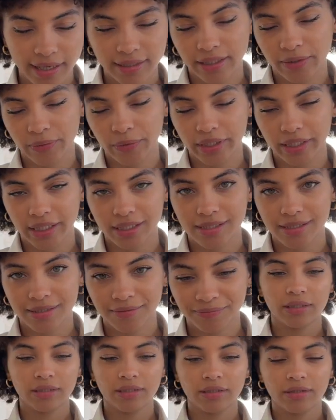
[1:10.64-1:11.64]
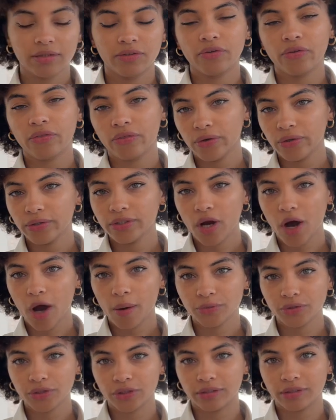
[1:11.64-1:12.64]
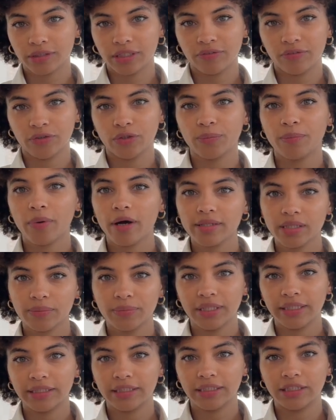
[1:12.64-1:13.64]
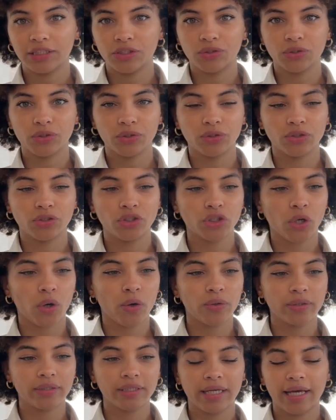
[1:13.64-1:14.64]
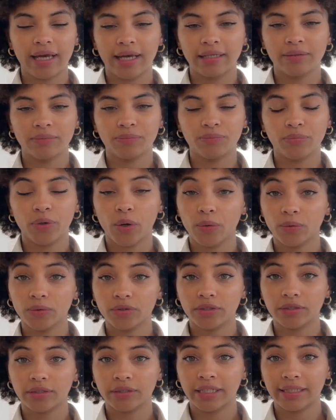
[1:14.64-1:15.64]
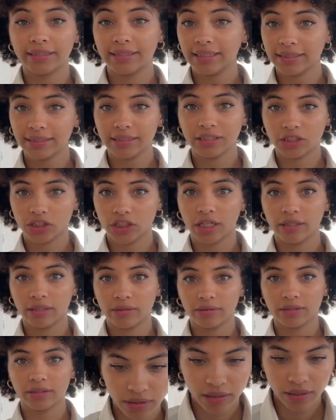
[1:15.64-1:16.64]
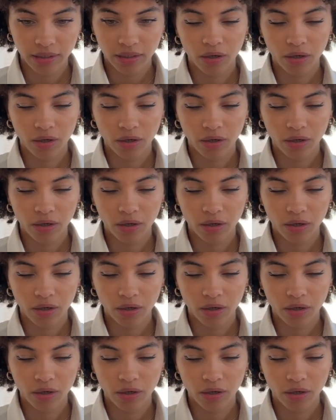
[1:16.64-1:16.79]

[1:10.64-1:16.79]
here it is. The third option gives you the possibility to join and browse an existing channels.